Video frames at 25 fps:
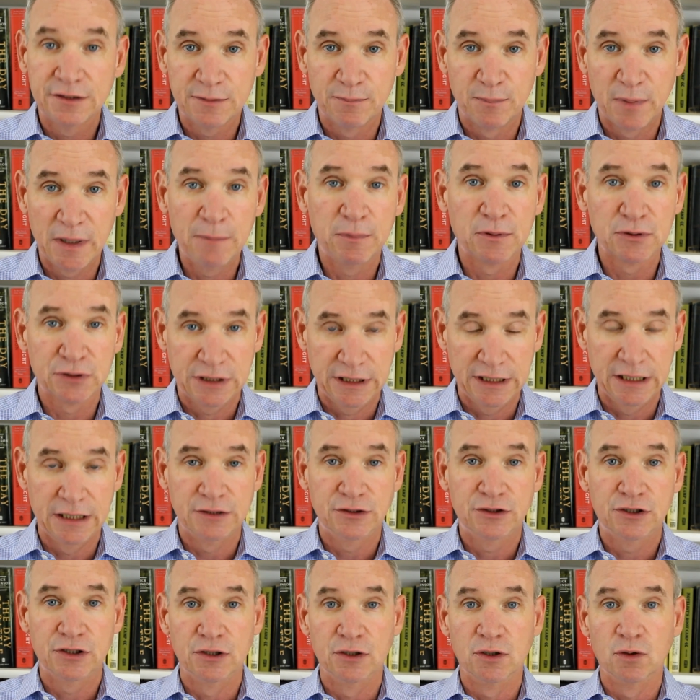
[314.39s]
People
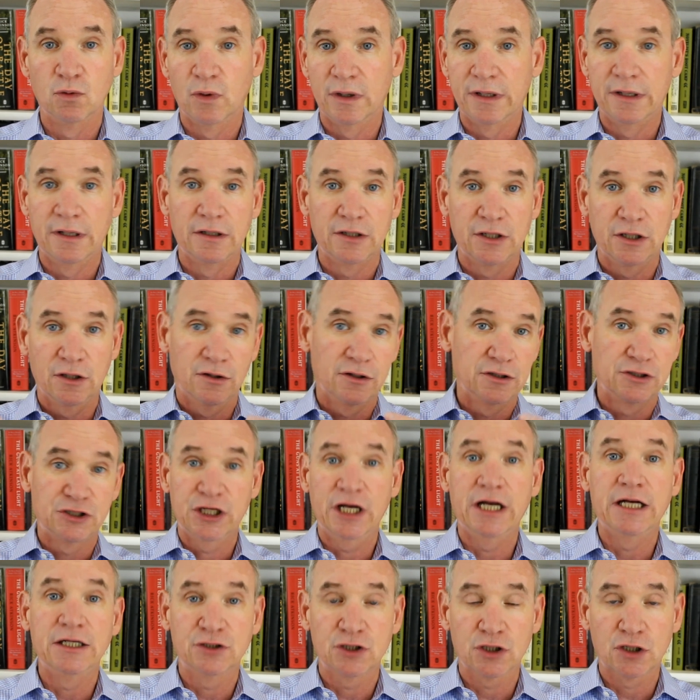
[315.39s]
tend to, when the
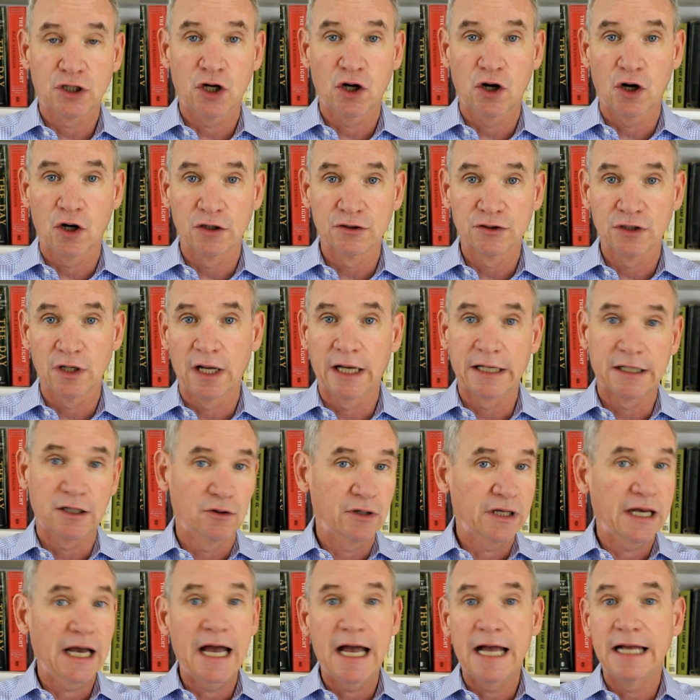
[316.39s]
change occurs, they're like,
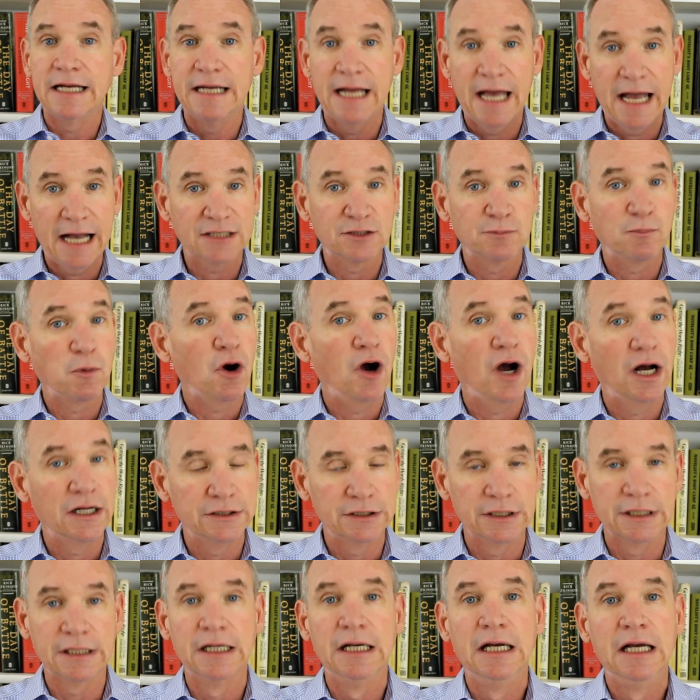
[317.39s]
okay, next
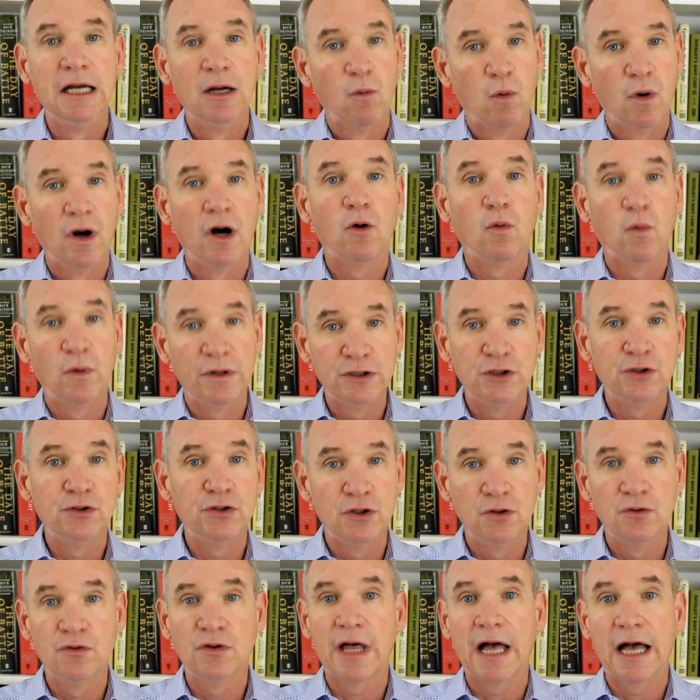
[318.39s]
project. Well, when you
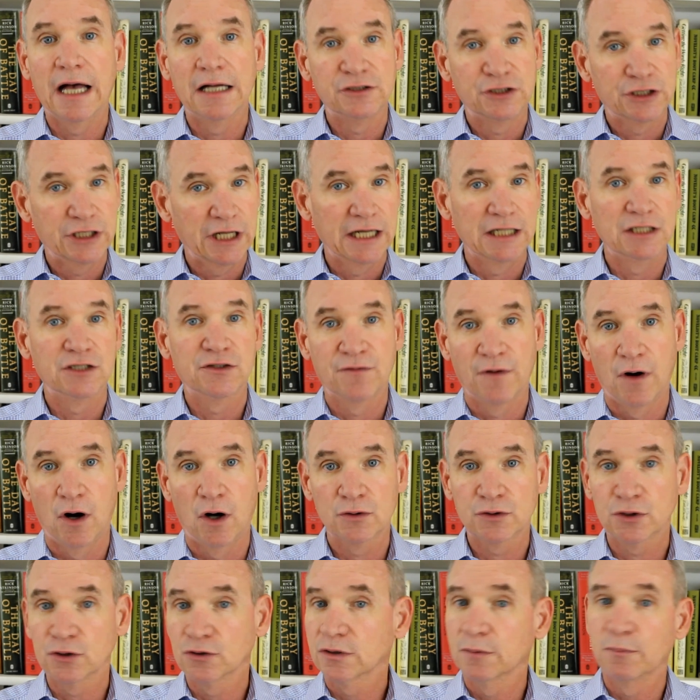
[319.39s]
do that, change
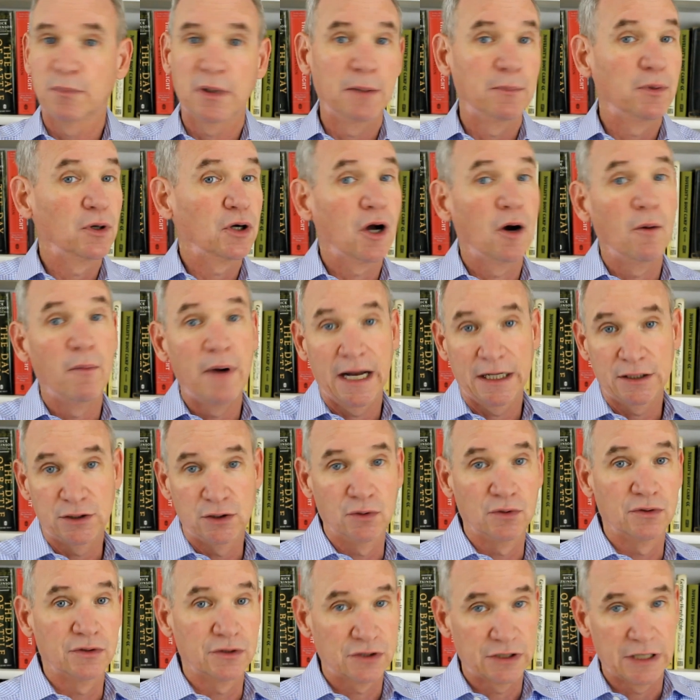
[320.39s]
falters and people go back
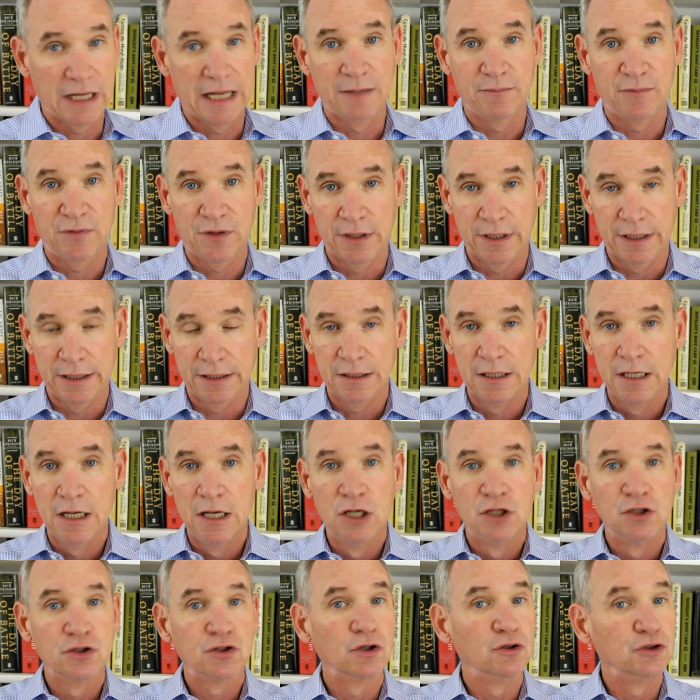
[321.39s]
doing the same thing.
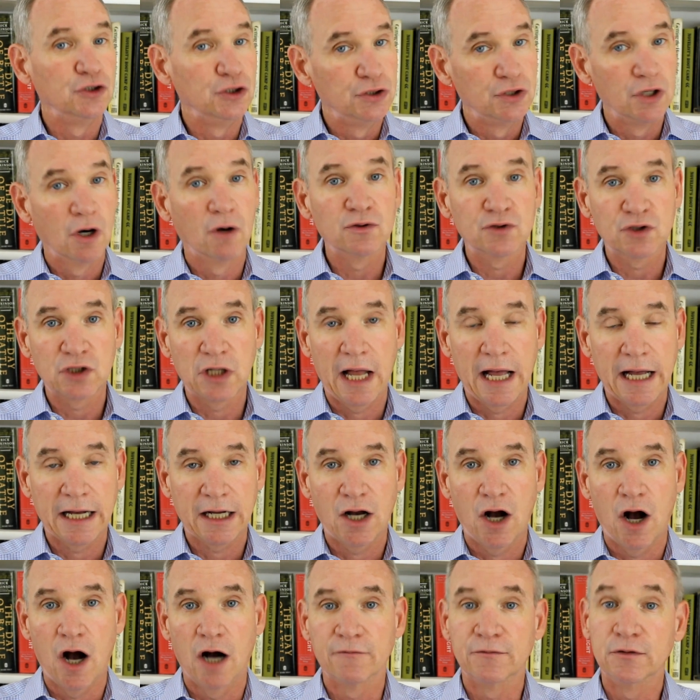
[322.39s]
So you don't slack
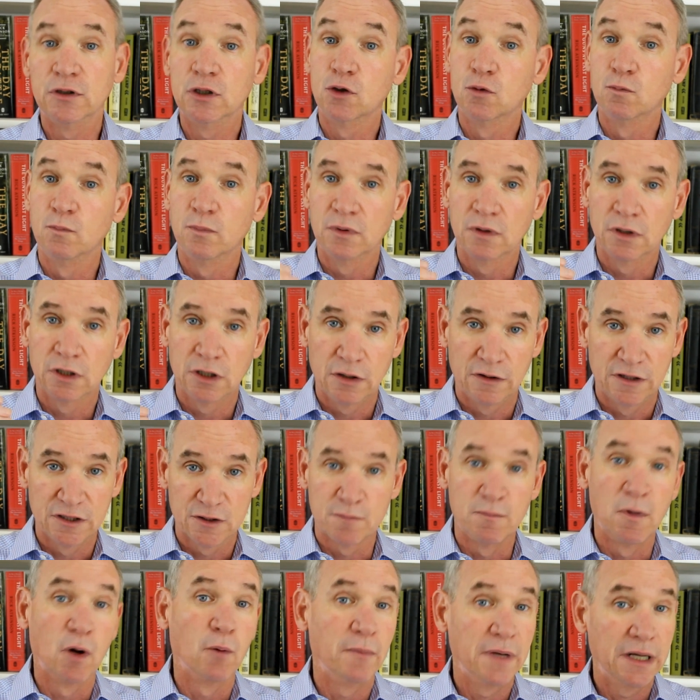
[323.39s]
off.
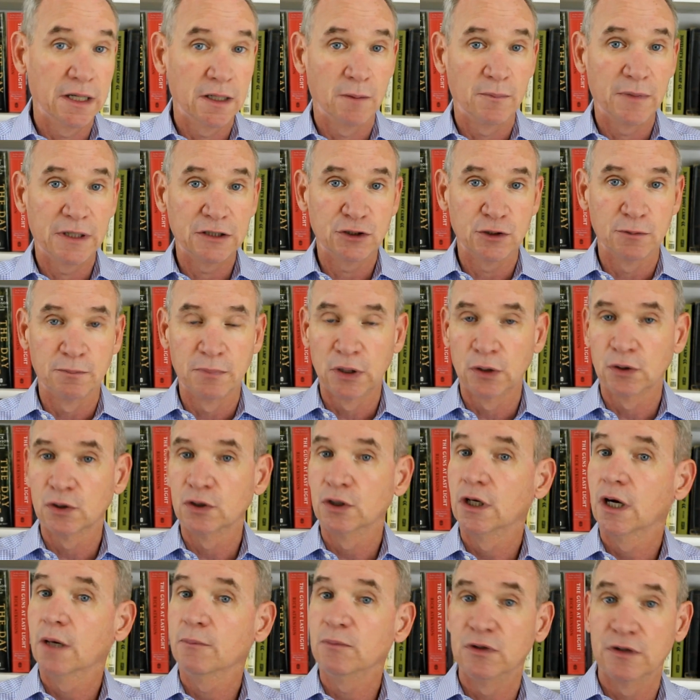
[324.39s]
This momentum that you're
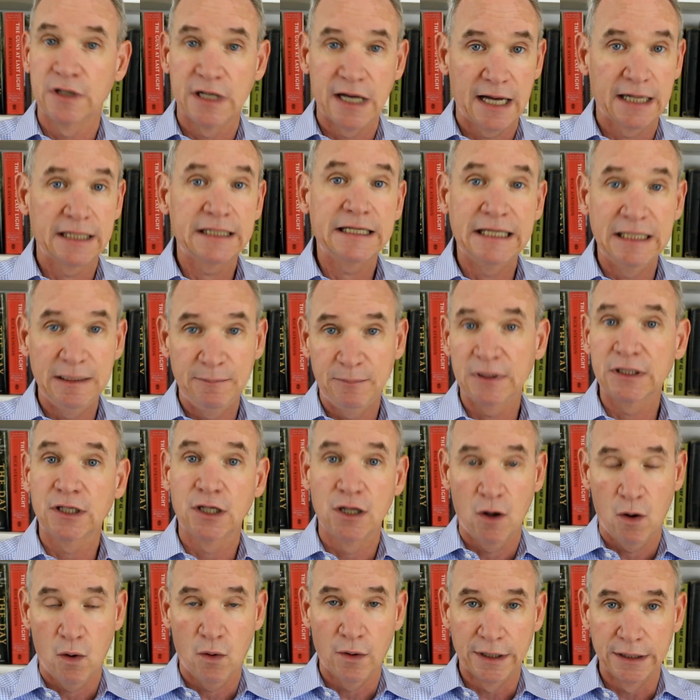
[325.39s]
building up, you got to keep it
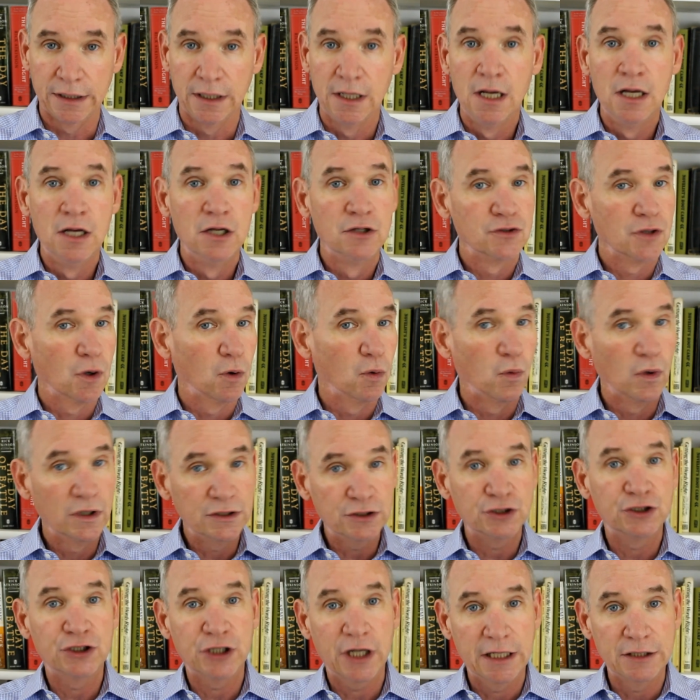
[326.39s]
going. So
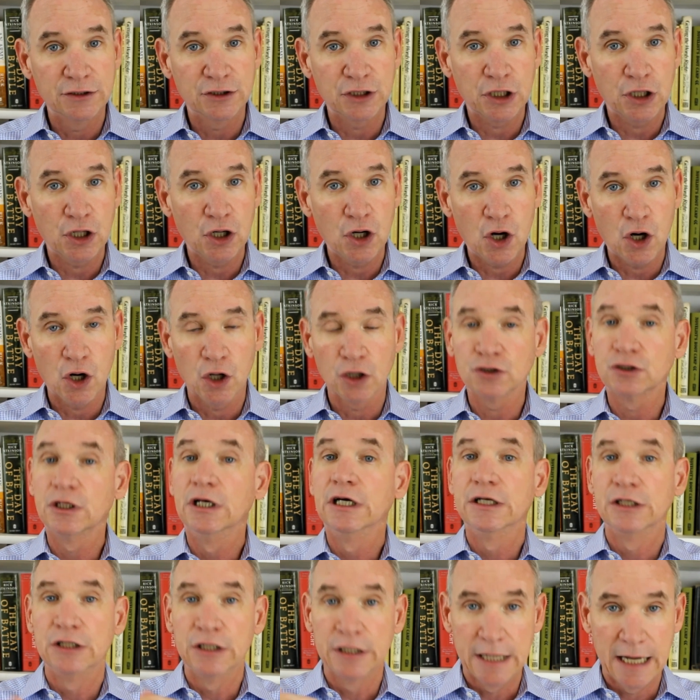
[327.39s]
once change occurs,
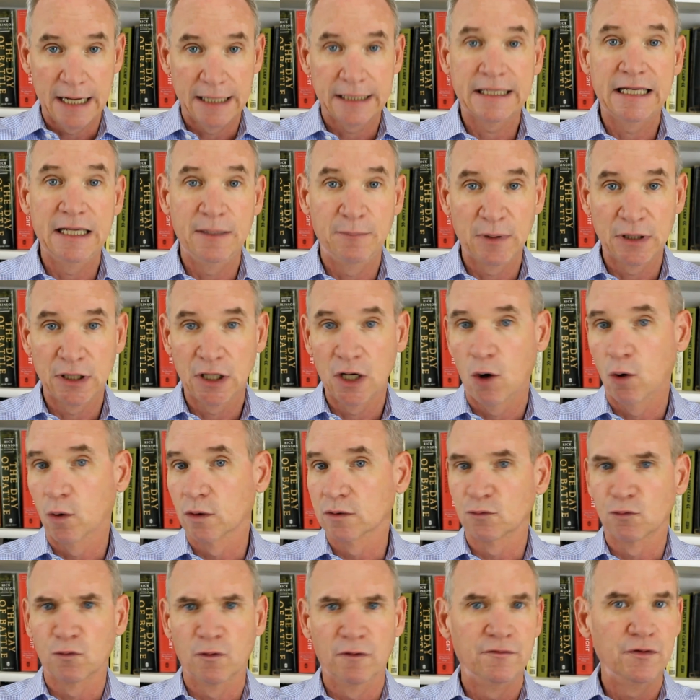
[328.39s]
you got to keep it
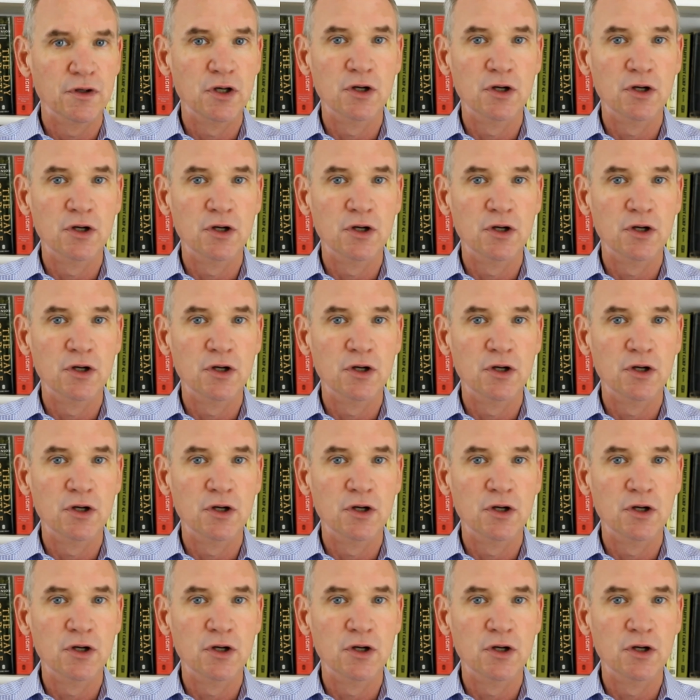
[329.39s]
going.